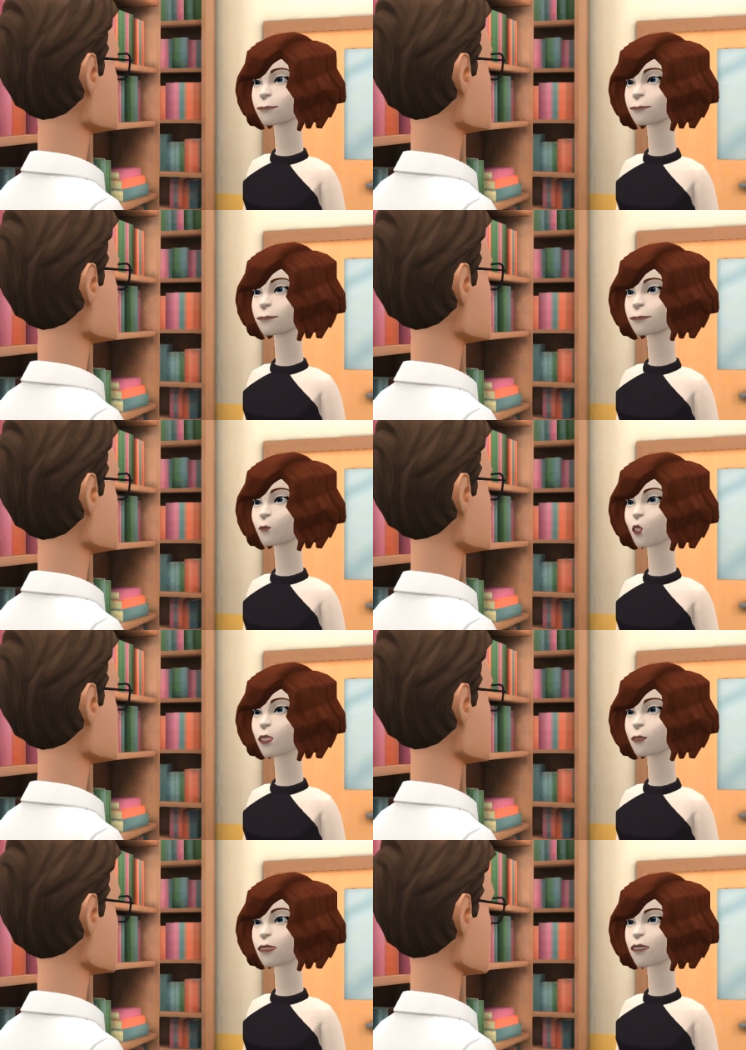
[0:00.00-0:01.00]
So you were
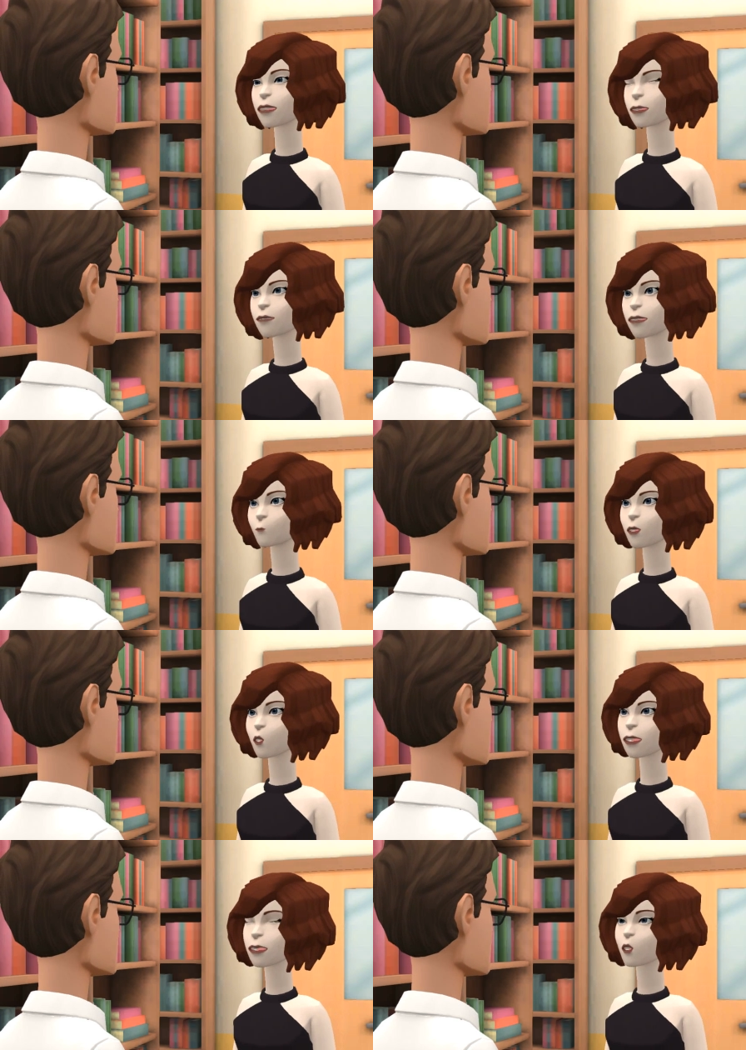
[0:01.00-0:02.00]
suffering from what
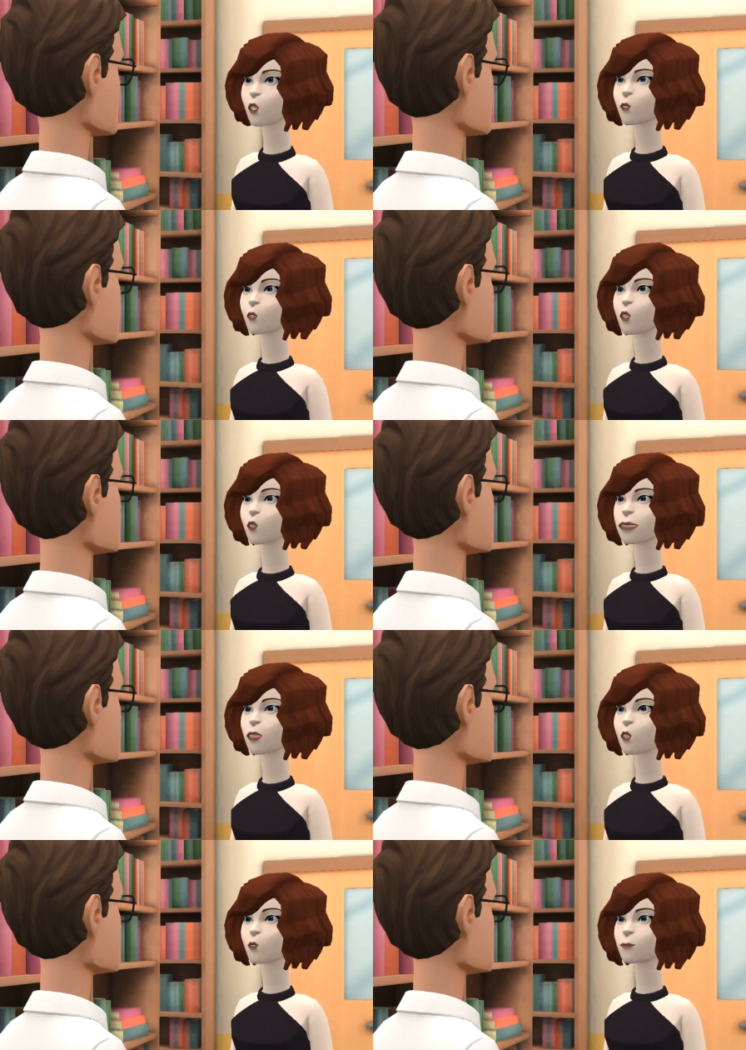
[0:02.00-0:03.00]
we call
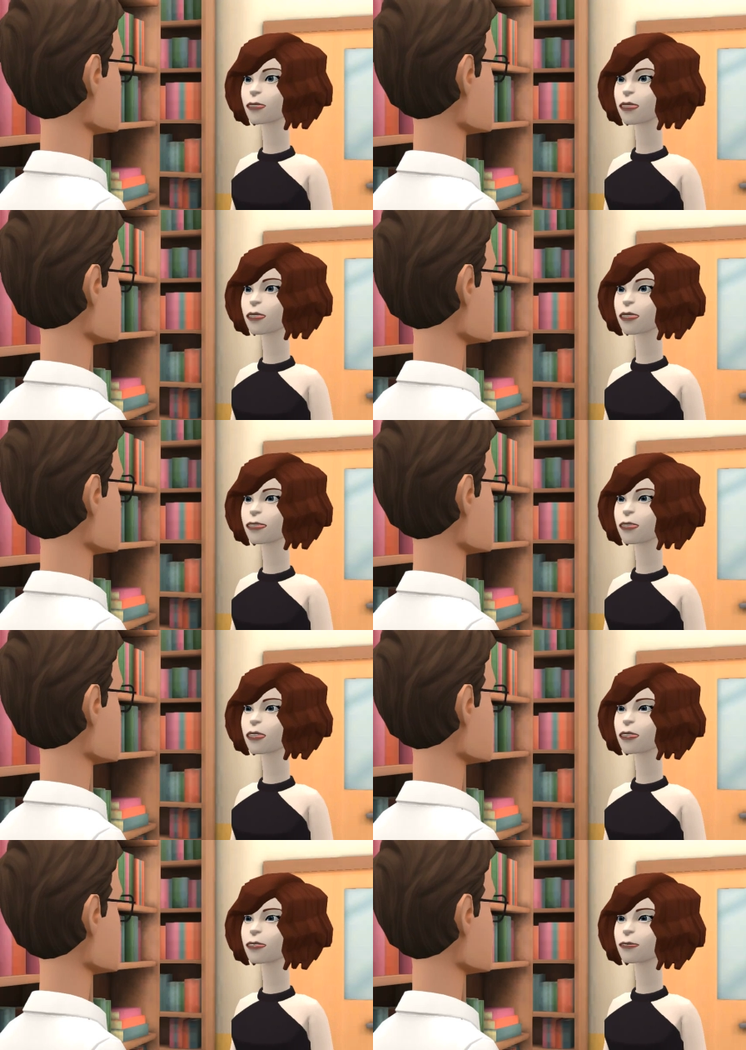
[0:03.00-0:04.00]
court-induced parental
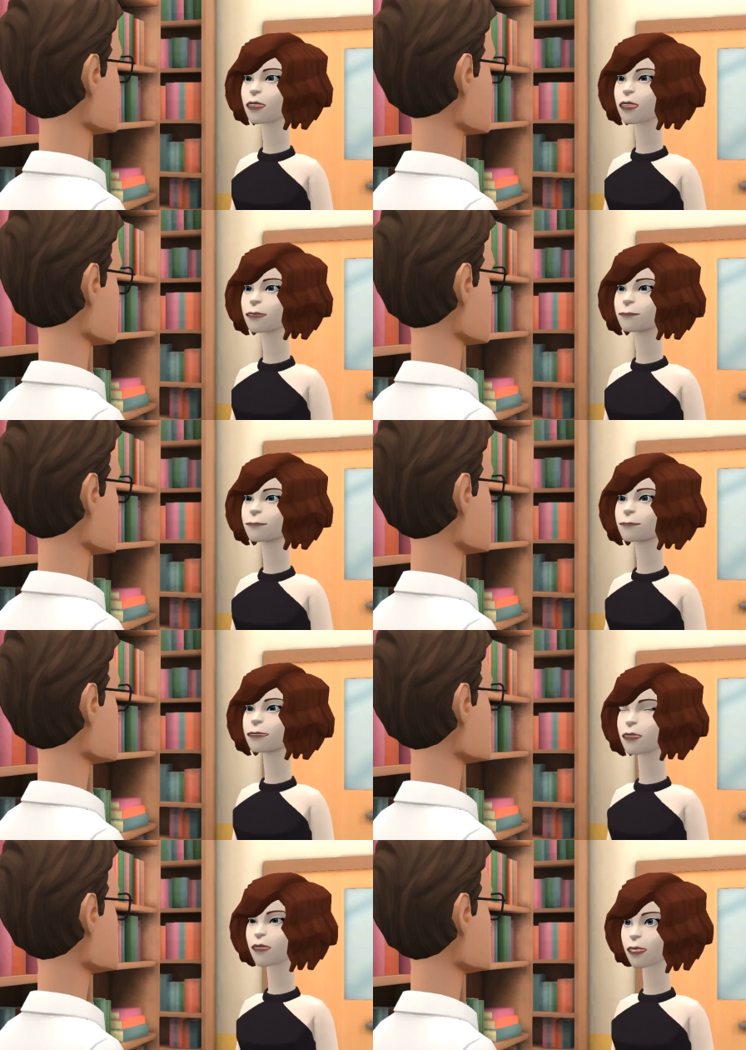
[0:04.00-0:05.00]
alienation. I
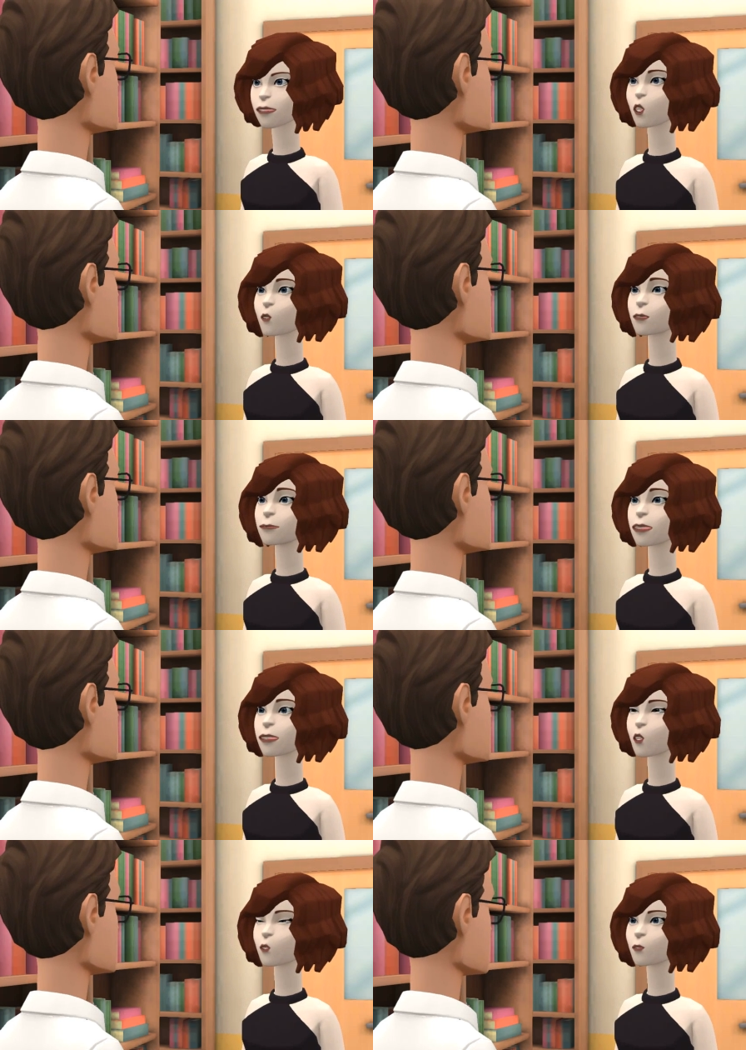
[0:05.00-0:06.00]
have given you some
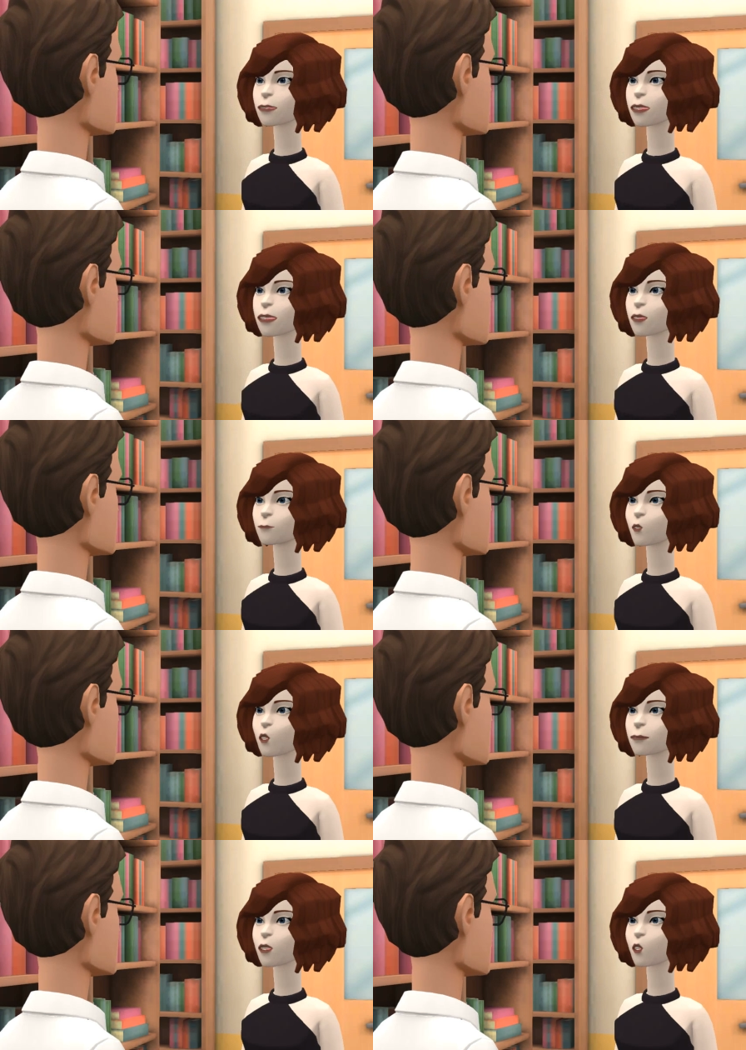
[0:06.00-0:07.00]
resources to learn more
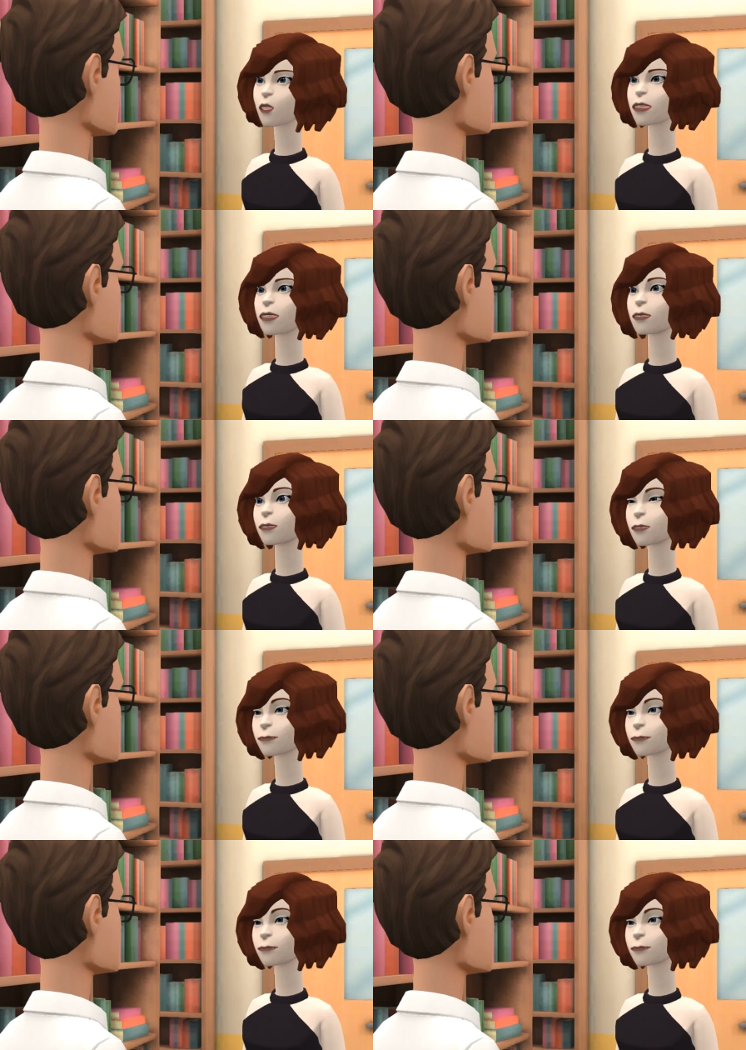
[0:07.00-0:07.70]
about what that is.